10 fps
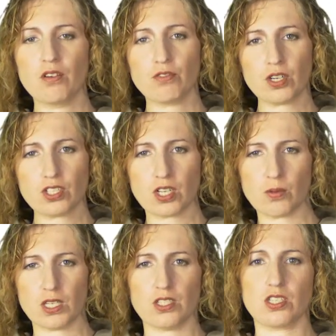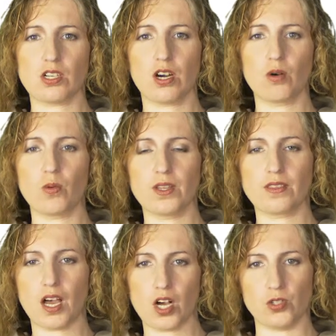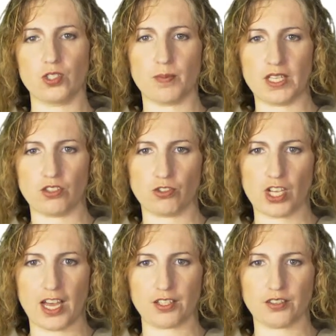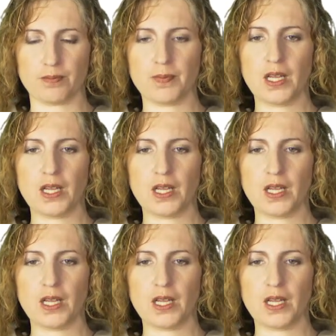First, I want to start with the host-based checks.